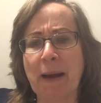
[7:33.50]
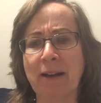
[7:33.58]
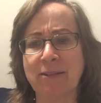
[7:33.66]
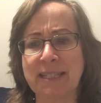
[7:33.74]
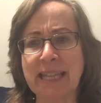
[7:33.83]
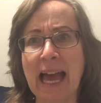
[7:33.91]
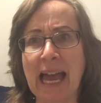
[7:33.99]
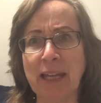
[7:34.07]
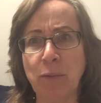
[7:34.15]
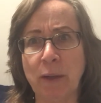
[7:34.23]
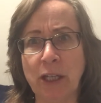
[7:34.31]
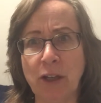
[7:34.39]

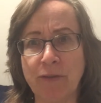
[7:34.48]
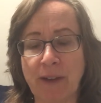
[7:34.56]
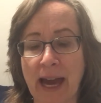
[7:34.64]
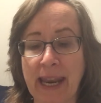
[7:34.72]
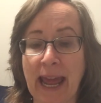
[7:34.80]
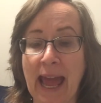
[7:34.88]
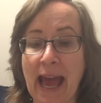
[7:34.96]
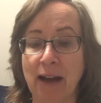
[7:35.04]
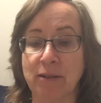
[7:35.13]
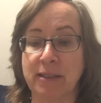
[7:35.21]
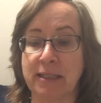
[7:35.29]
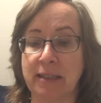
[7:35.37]
outside when you've got a
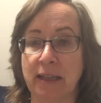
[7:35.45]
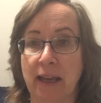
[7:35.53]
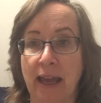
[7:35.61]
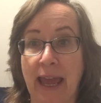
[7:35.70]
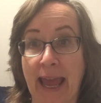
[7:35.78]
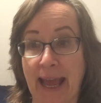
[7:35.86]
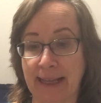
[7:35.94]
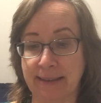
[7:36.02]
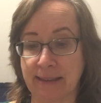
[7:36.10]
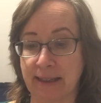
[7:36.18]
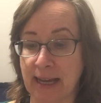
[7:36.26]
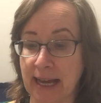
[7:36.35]
house?
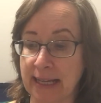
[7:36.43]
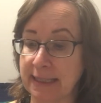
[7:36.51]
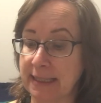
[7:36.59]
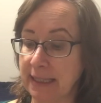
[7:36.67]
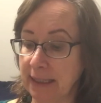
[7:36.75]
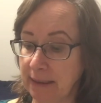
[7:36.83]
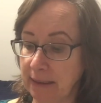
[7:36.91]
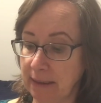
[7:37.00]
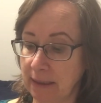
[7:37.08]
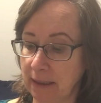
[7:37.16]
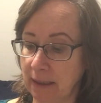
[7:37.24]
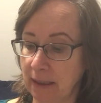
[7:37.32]
asked Hudson.
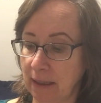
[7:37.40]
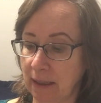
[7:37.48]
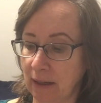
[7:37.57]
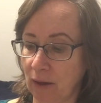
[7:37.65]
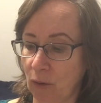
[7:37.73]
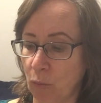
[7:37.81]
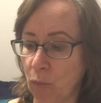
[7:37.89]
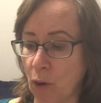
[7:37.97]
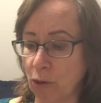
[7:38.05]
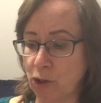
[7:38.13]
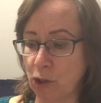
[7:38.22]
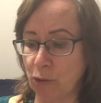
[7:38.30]

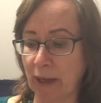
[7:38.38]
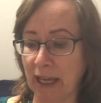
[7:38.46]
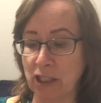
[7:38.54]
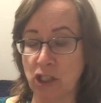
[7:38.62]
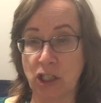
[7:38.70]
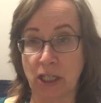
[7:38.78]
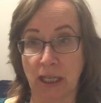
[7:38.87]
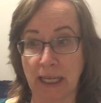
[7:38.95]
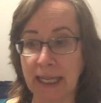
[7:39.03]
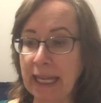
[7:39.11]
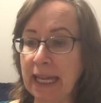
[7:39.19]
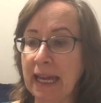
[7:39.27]
Won't you get
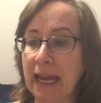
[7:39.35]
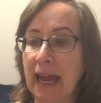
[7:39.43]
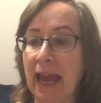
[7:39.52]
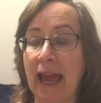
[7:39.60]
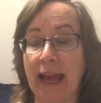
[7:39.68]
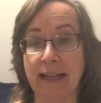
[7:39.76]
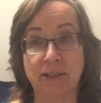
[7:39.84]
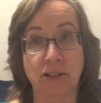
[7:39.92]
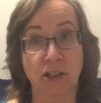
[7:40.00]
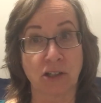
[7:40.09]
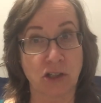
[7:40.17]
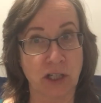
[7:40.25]
chilly?
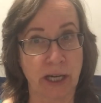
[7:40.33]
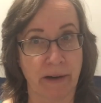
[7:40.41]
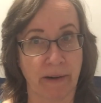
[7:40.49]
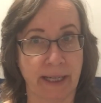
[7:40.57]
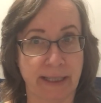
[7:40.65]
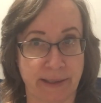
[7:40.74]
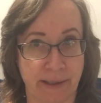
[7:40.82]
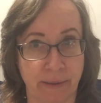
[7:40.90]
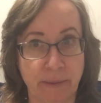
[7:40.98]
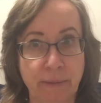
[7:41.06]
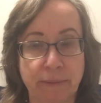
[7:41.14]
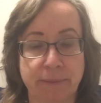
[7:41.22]
asked Cherry Sue.